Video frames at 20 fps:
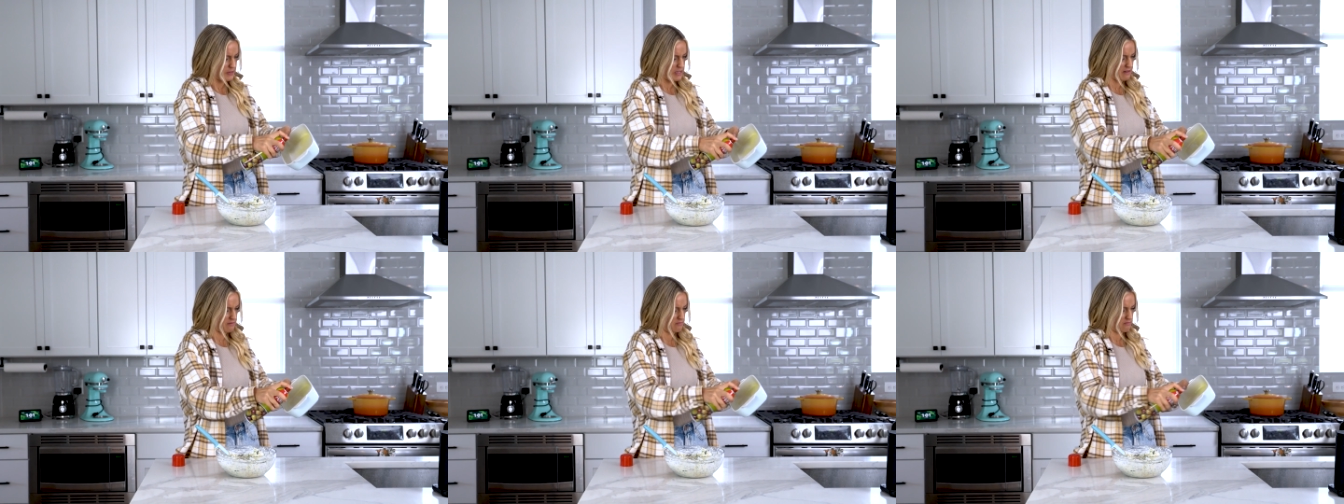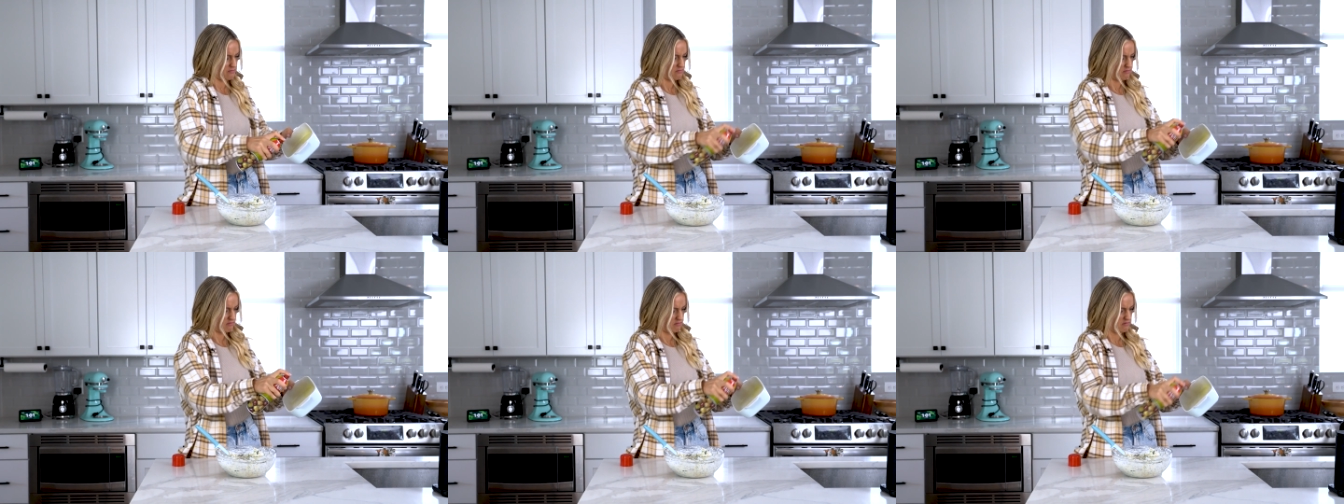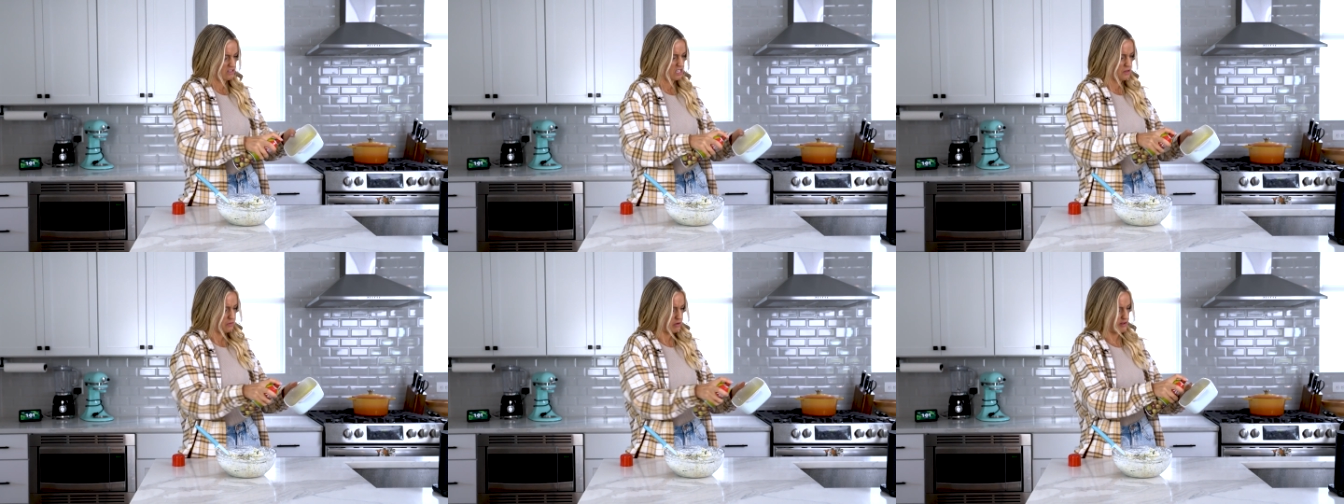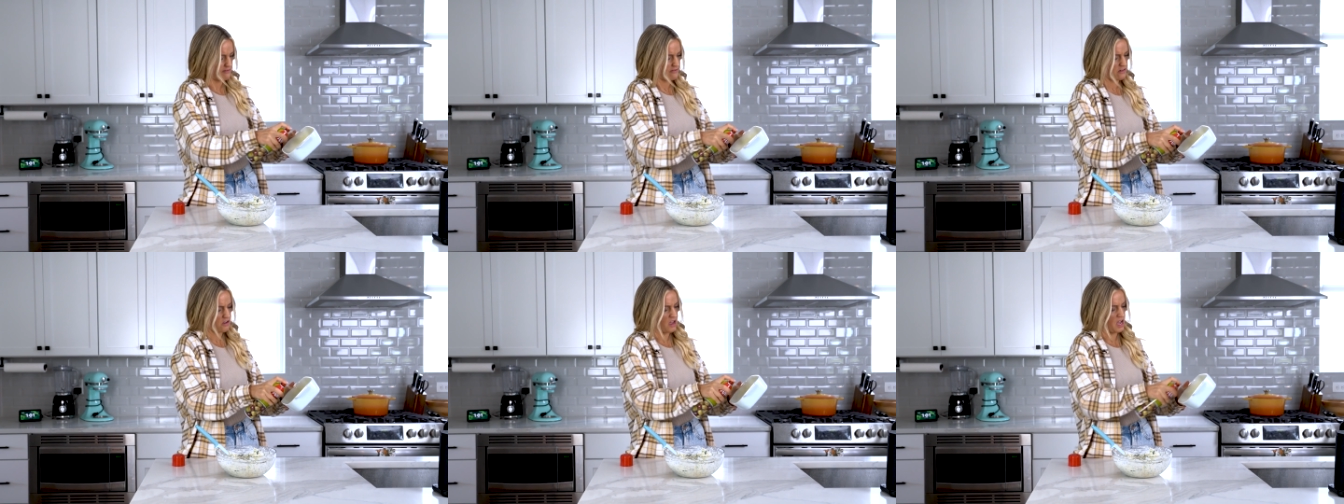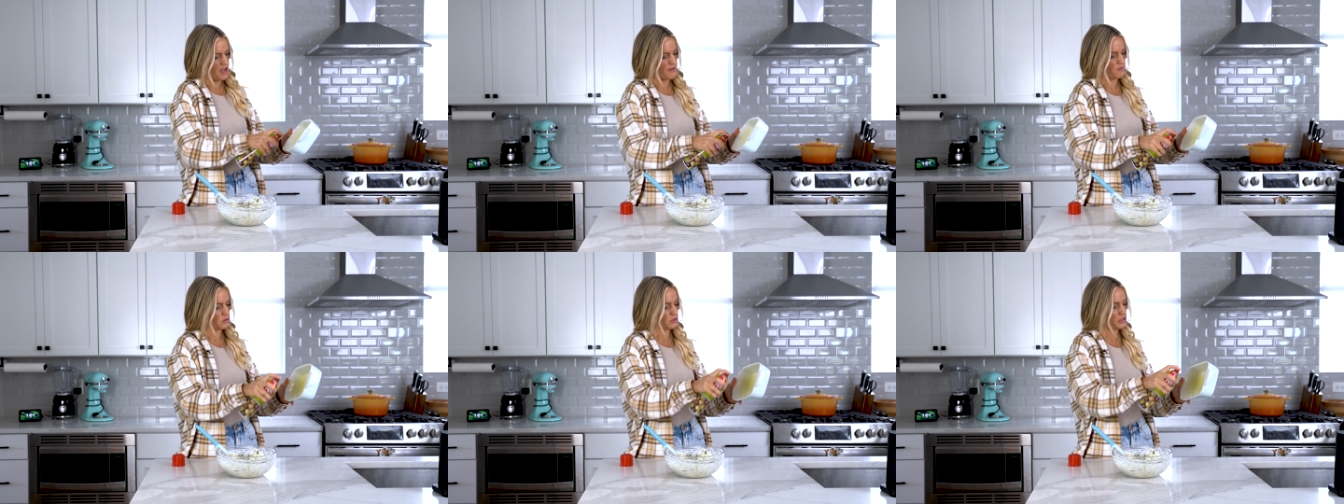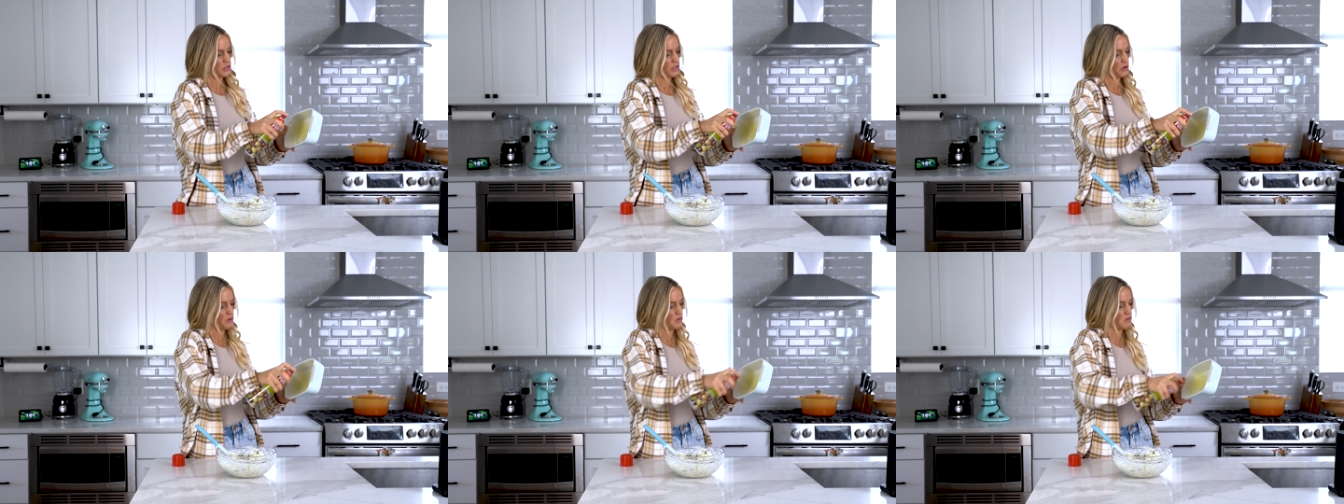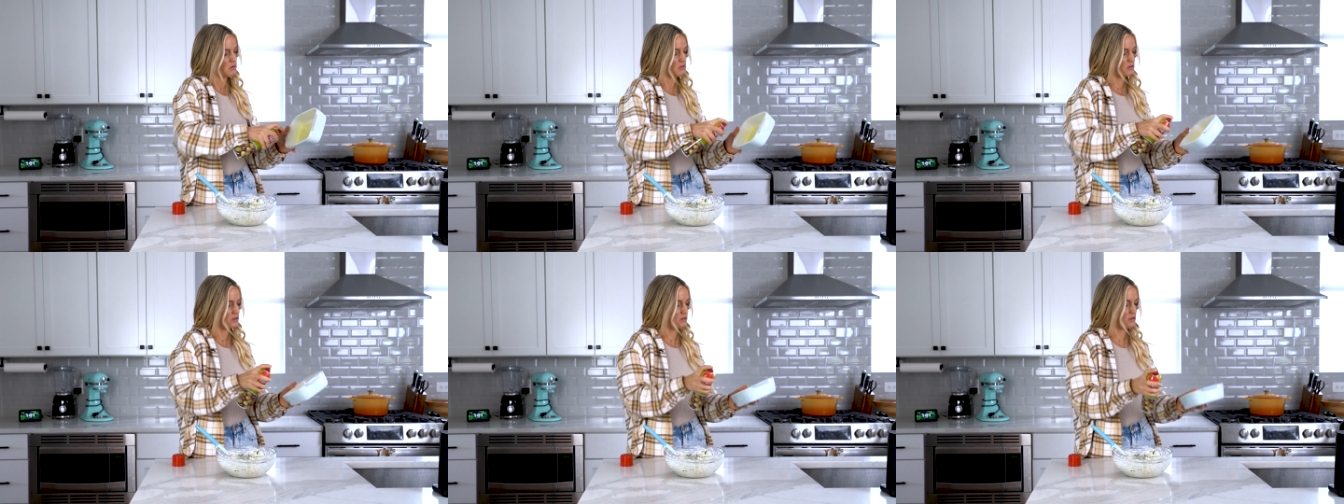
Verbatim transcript: but really whatever you have will do.